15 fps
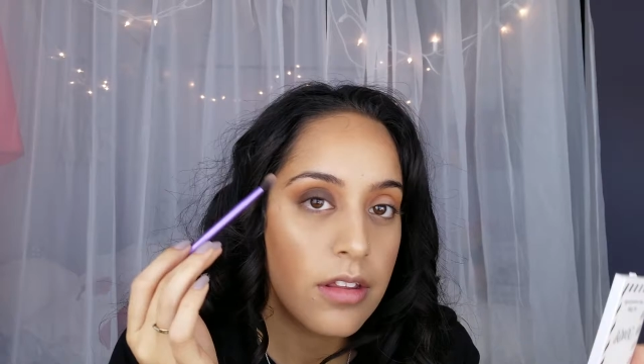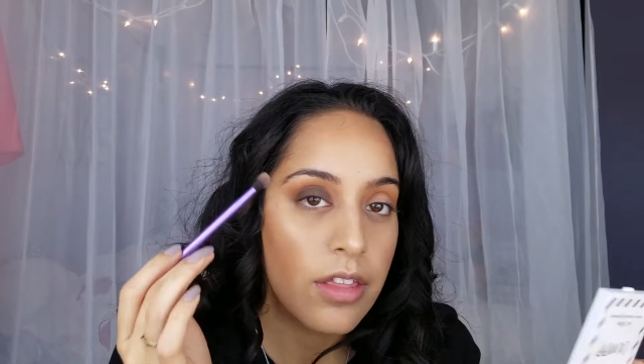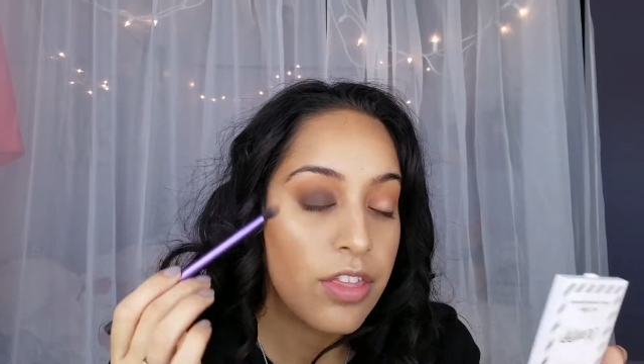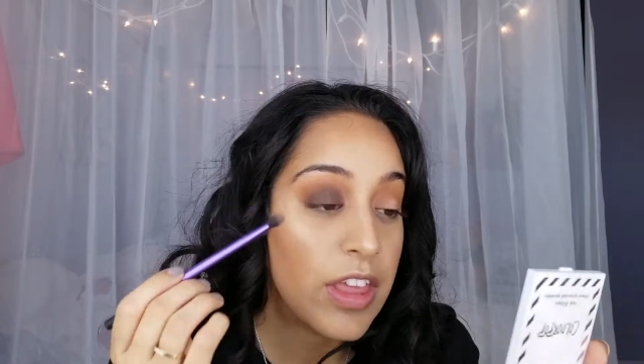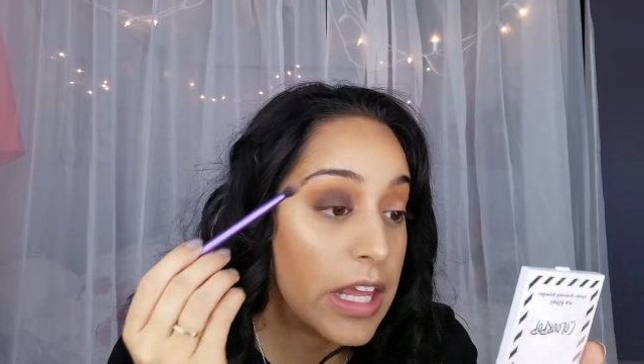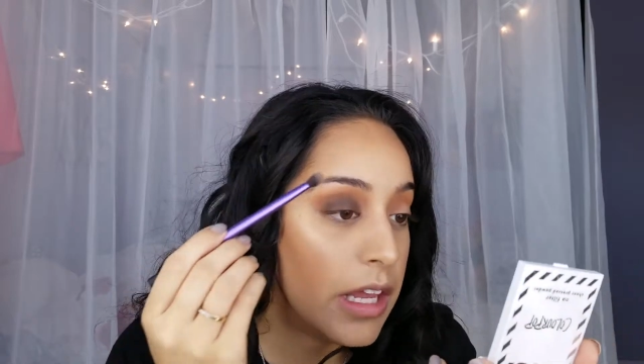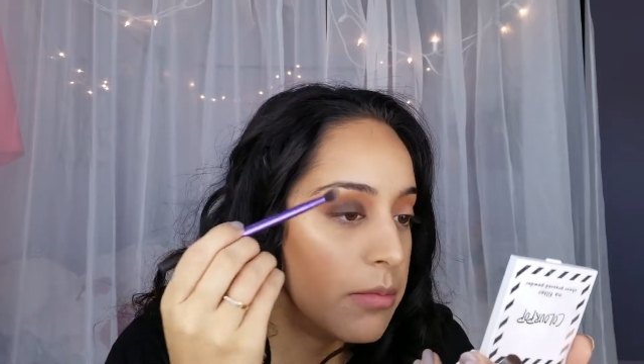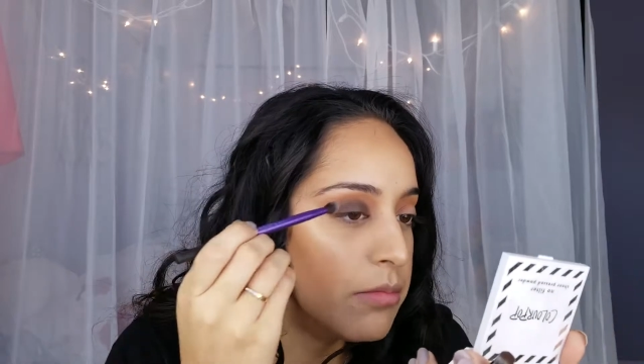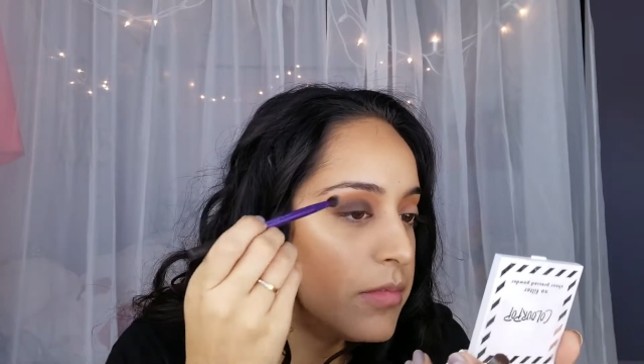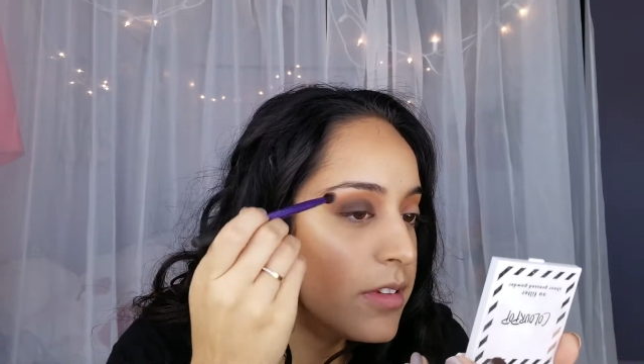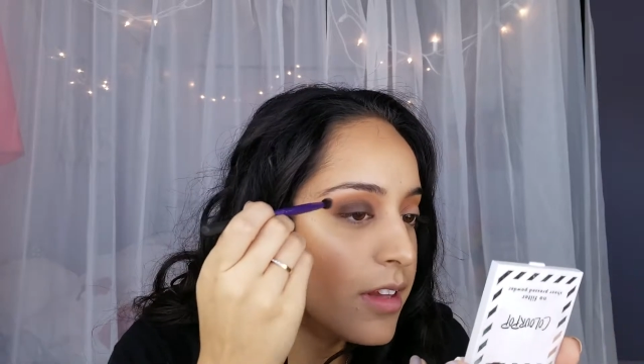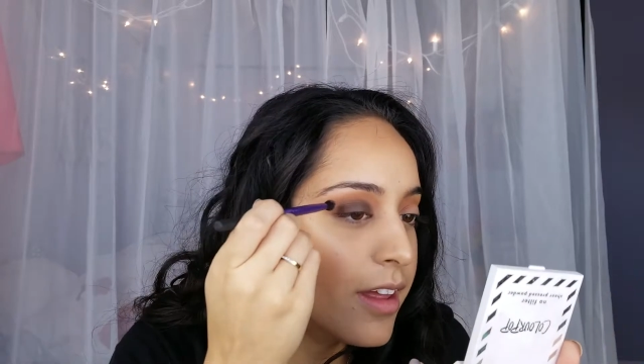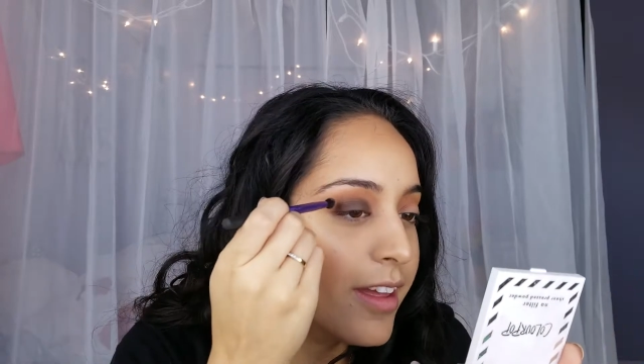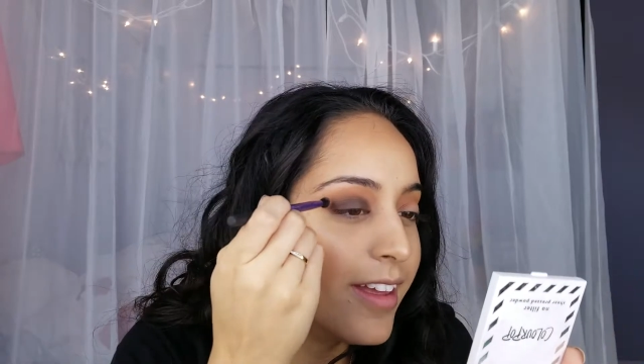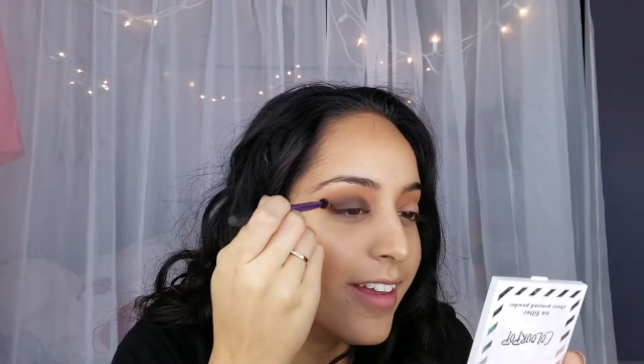themes
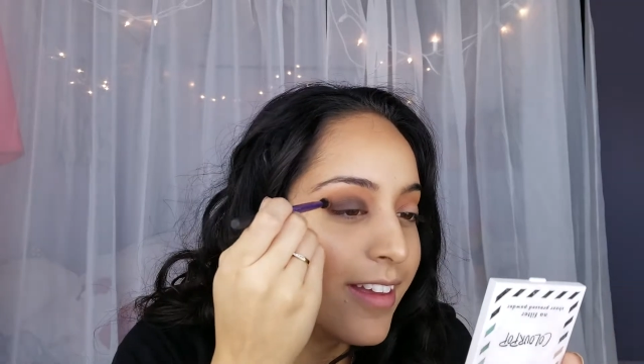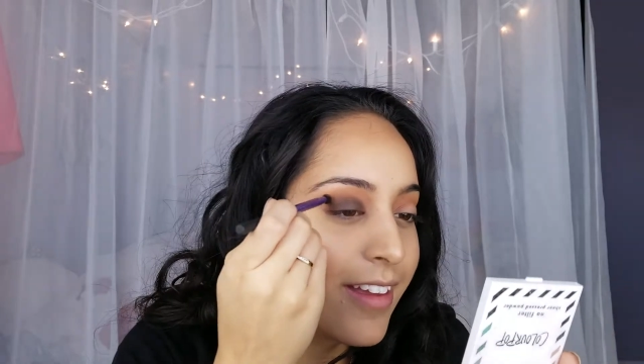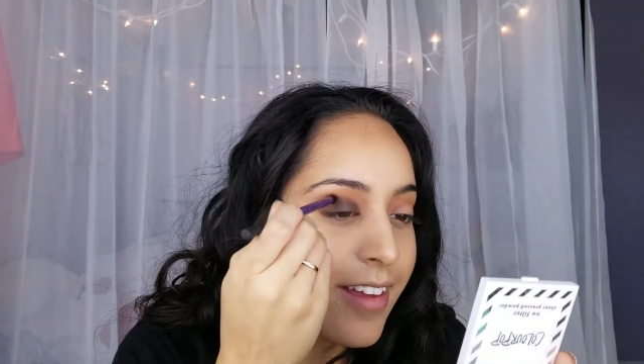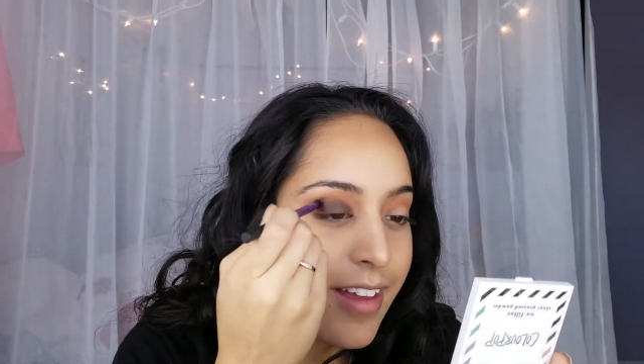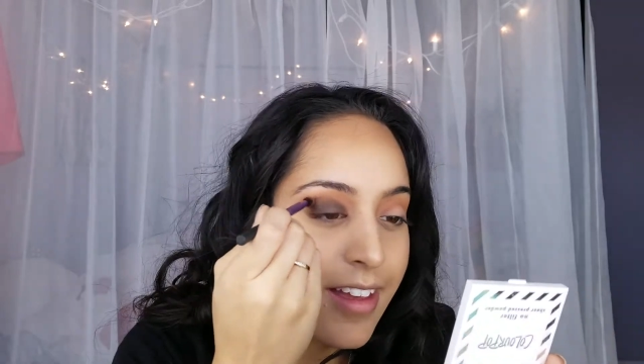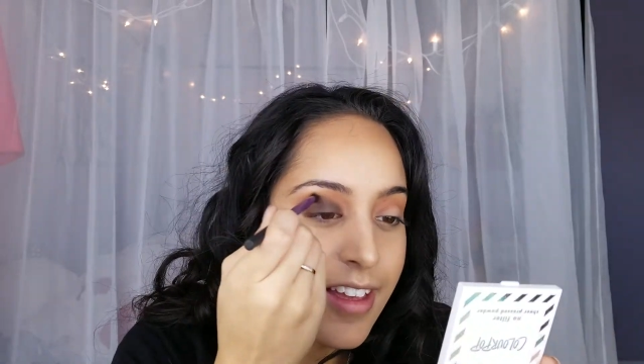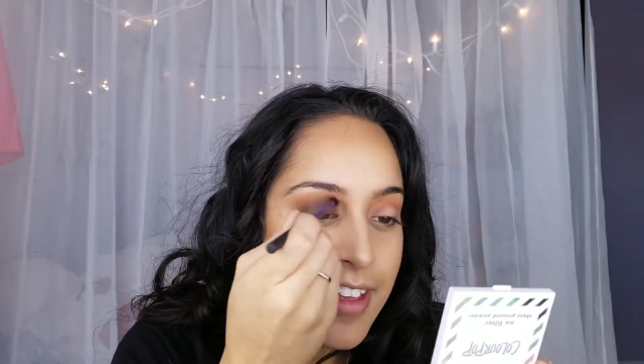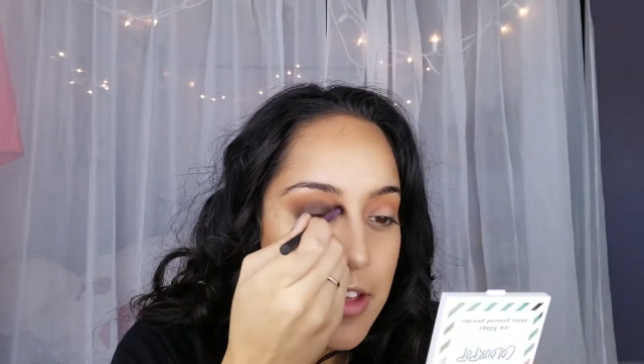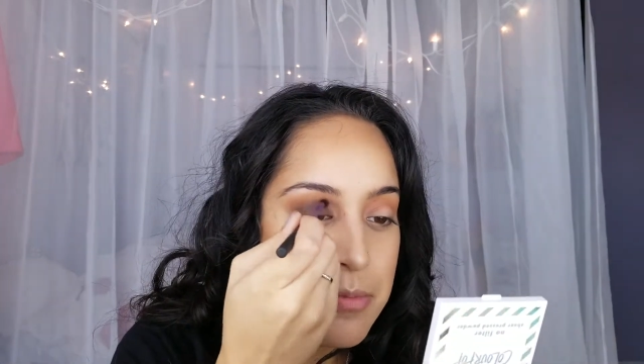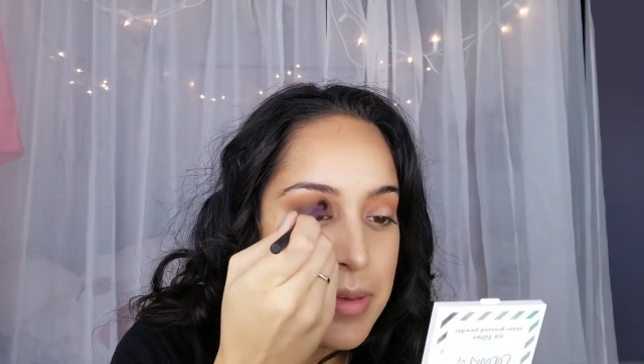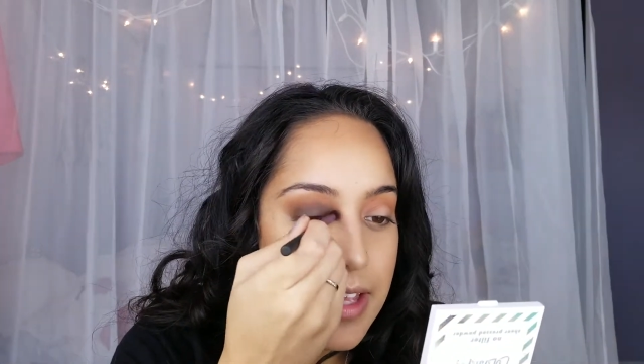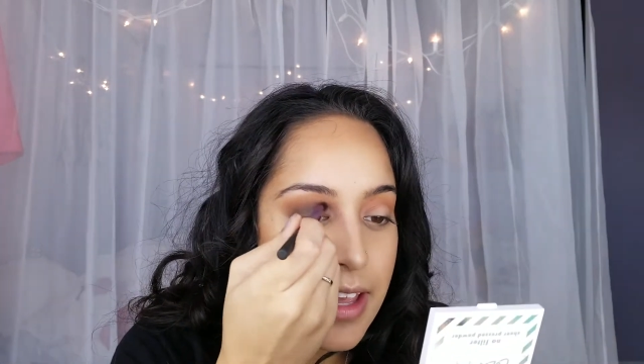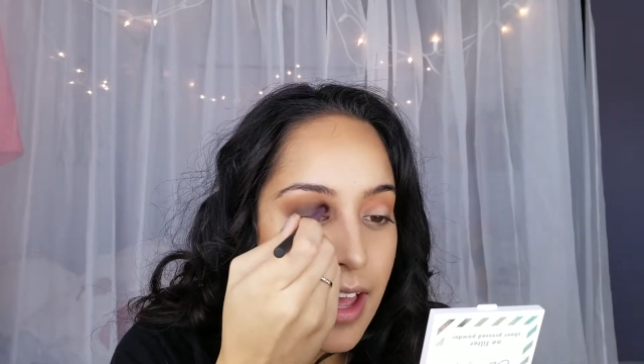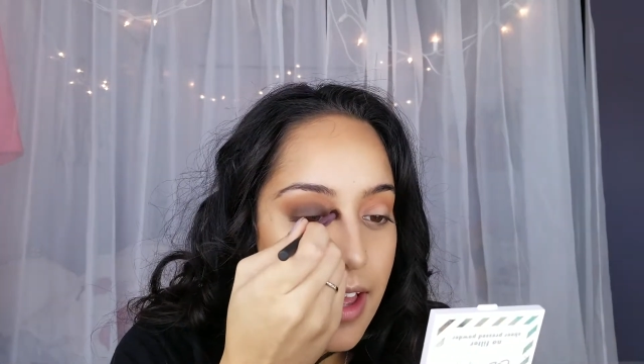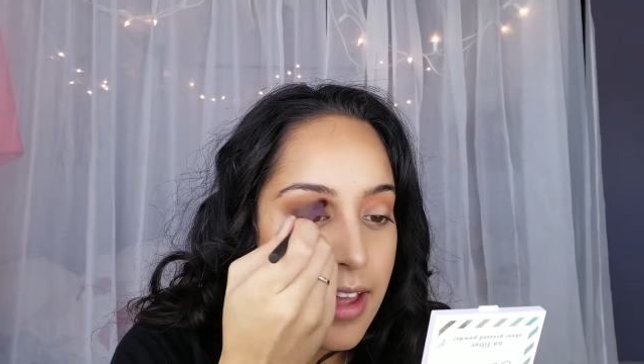
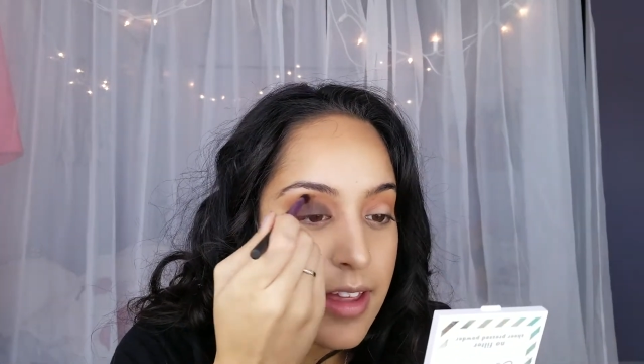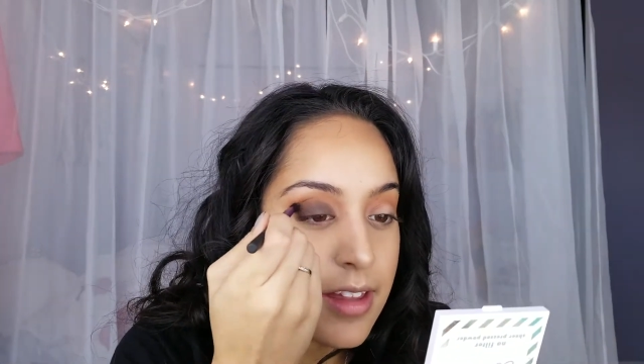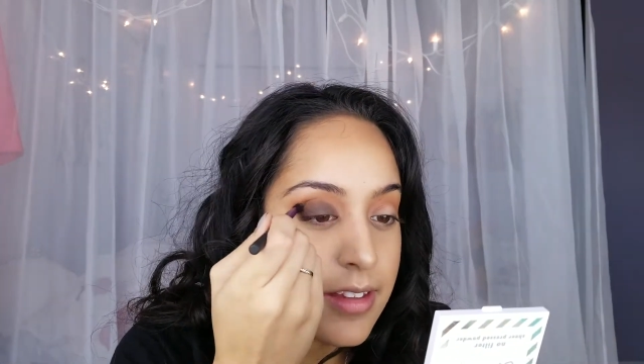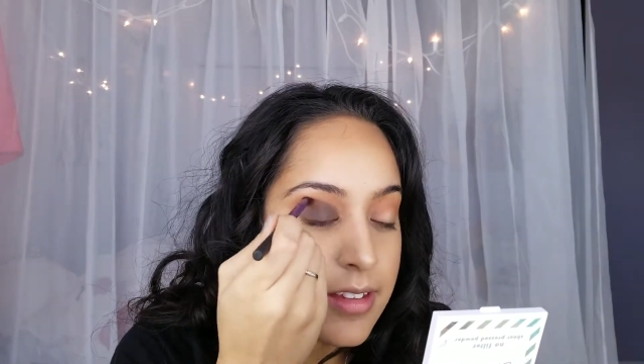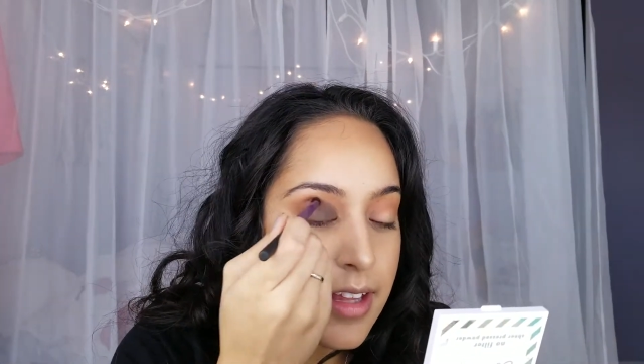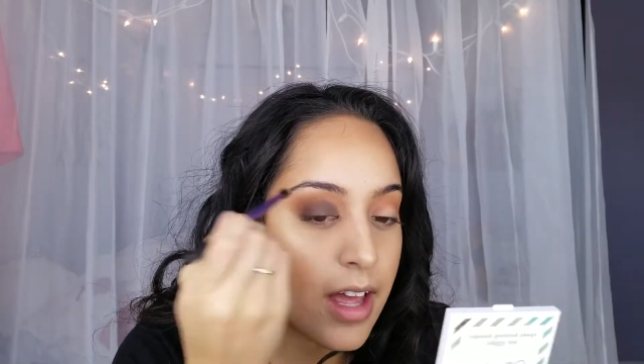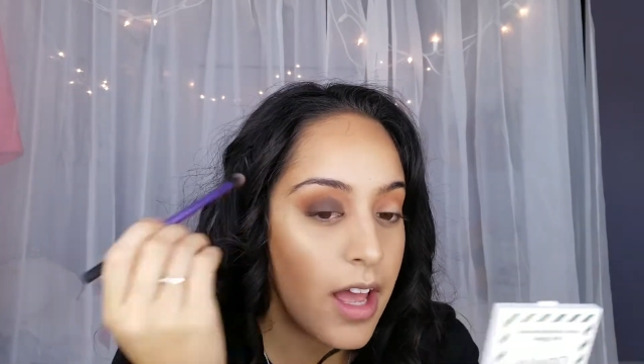because